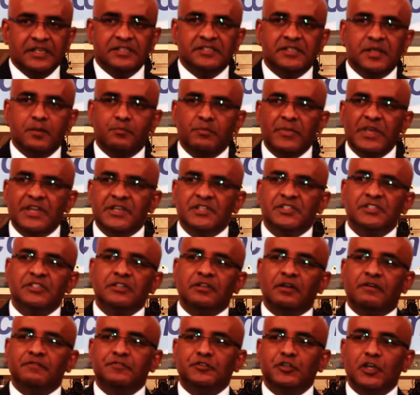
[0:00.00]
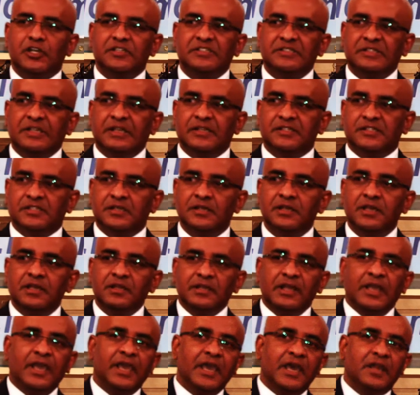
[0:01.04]
is the Minister of Justice,
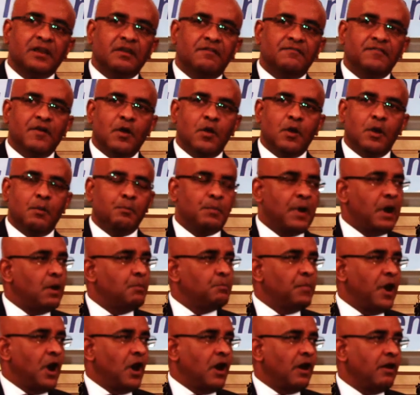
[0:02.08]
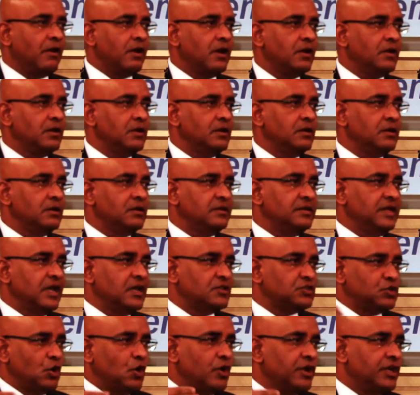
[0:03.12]
the head of our bar, the
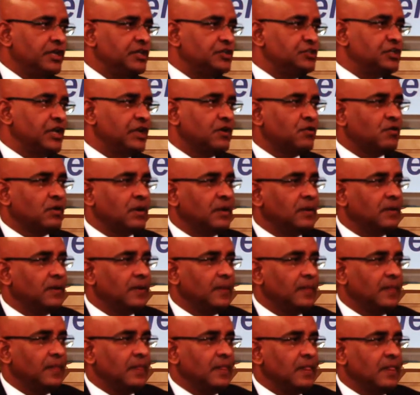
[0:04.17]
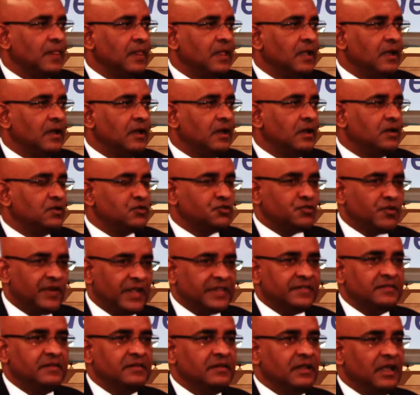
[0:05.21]
Attorney General,
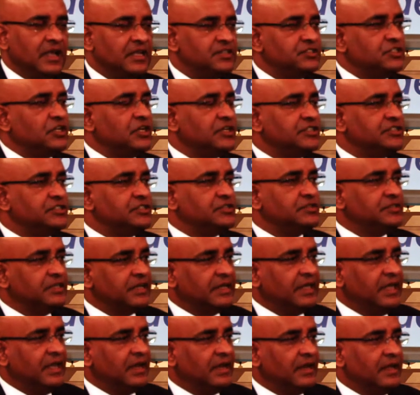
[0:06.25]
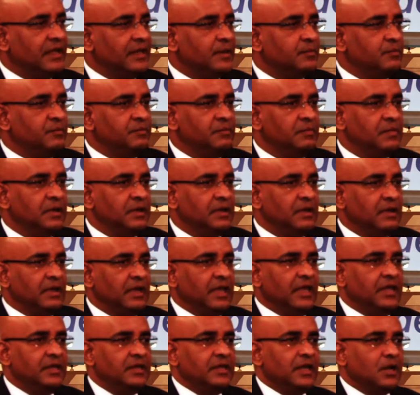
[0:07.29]
threatened a judge to kill him
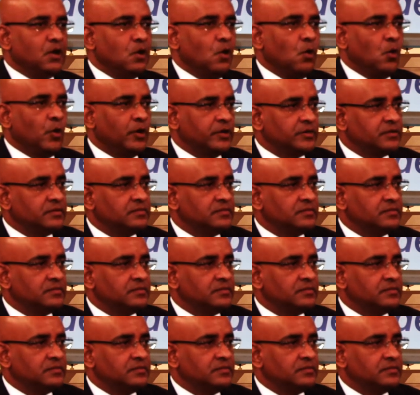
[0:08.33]
in the court.